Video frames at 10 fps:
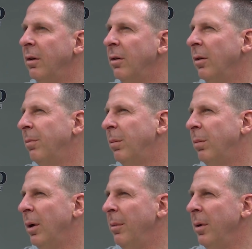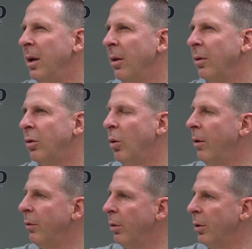So probably another
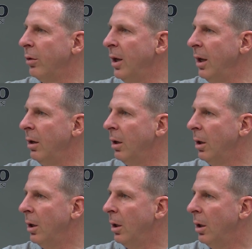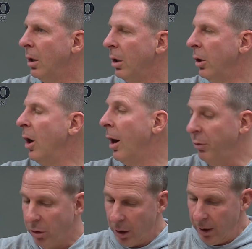12 or 13. Or no, I'm
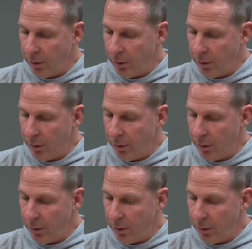sorry.